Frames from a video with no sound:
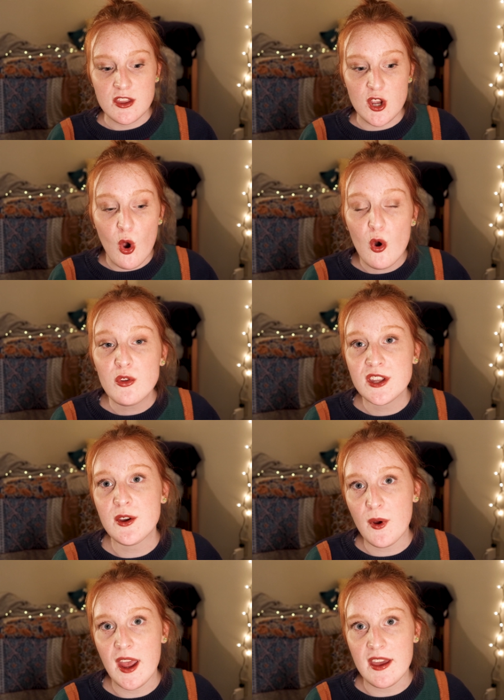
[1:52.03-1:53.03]
the
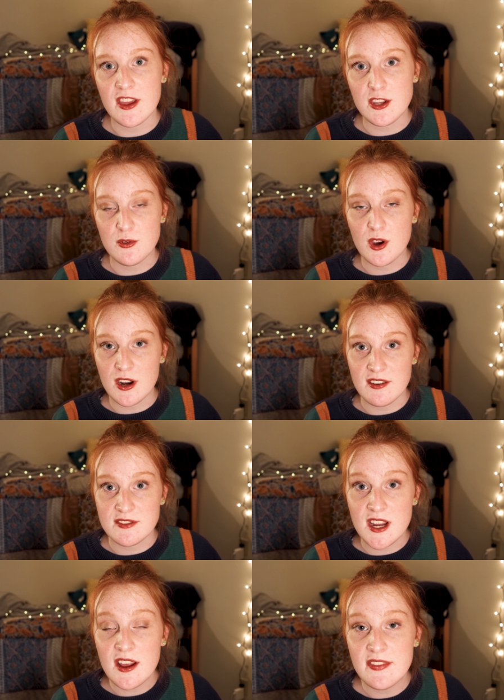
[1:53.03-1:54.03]
only way that you could
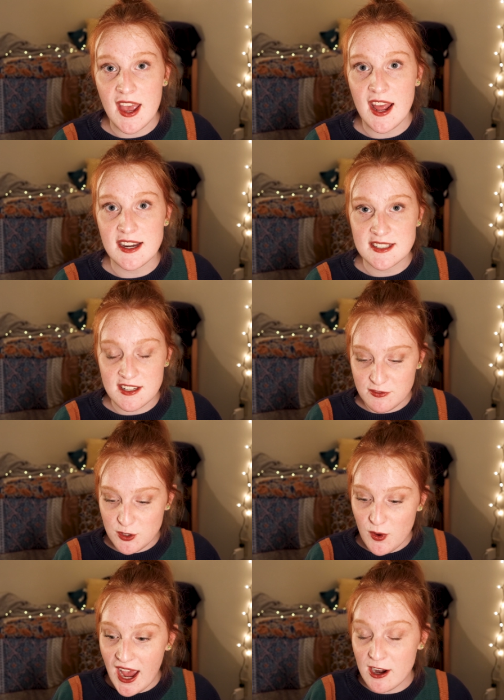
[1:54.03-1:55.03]
have done that is if
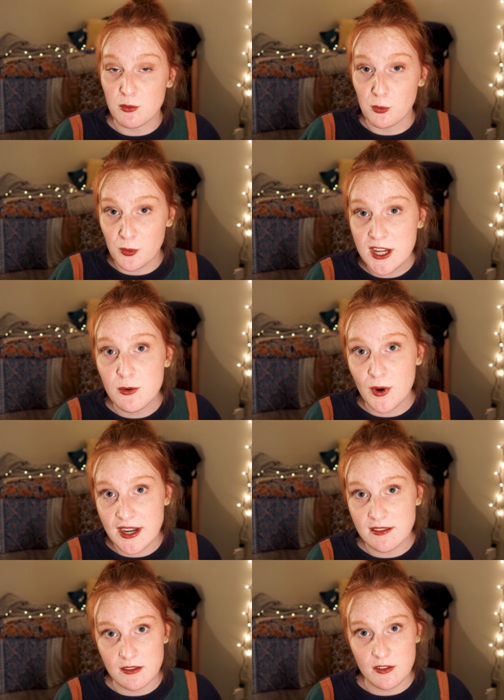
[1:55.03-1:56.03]
you had
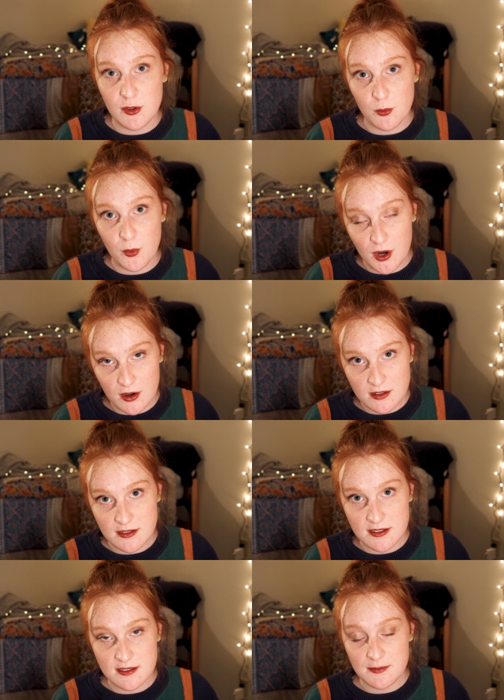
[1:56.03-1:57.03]
rewritten the
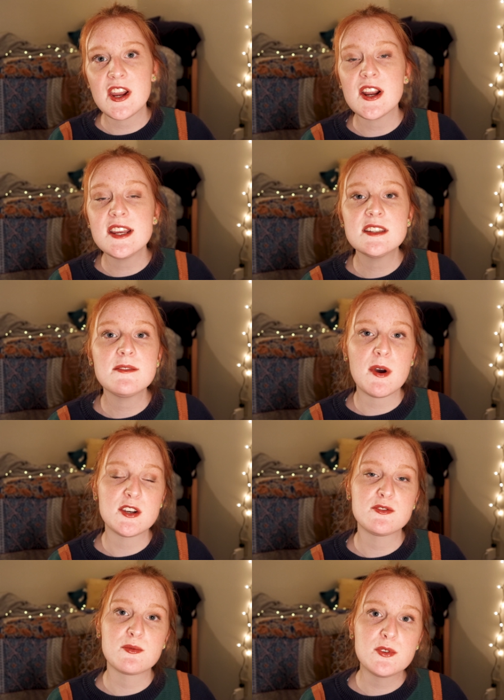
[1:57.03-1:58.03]
words. There isn't
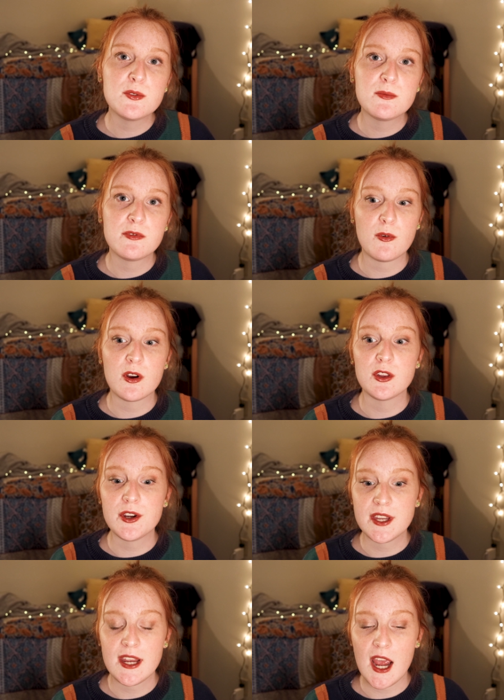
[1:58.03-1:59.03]
much room for
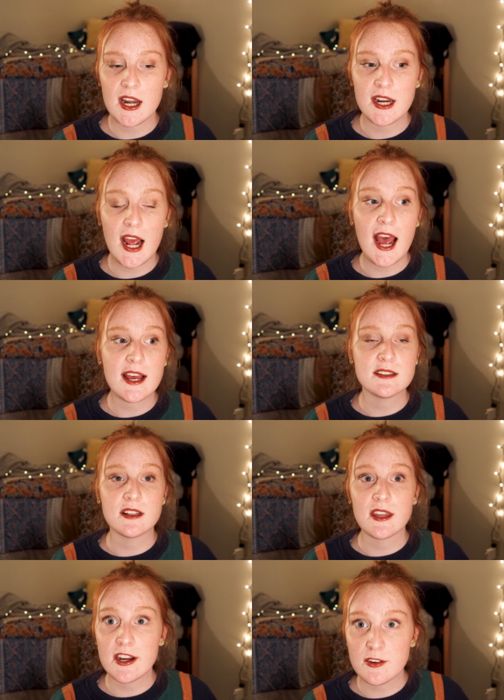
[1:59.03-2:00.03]
looking at it as
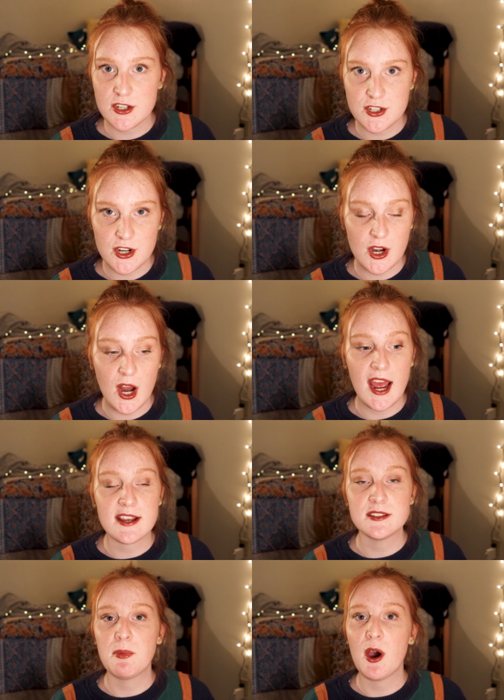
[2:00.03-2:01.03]
literature,
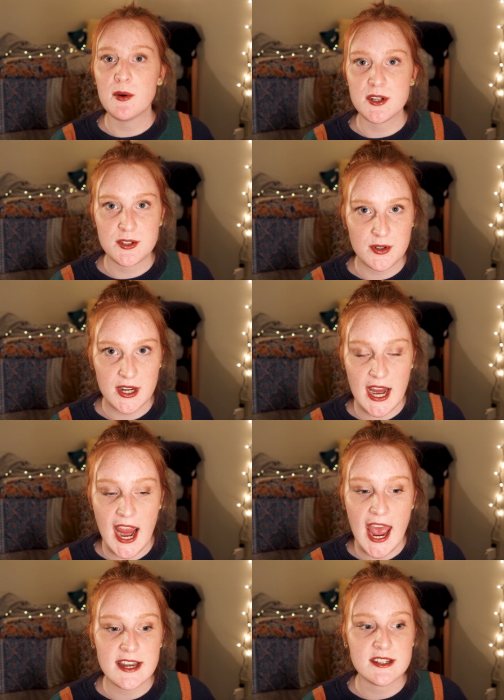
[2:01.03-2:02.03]
as
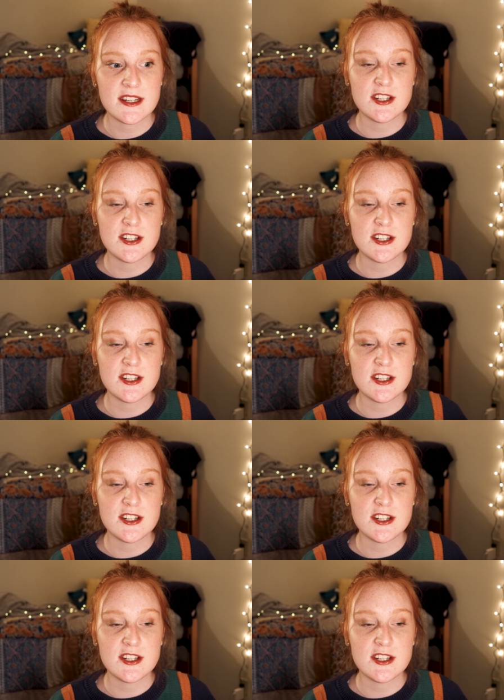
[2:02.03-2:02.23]
poetry, and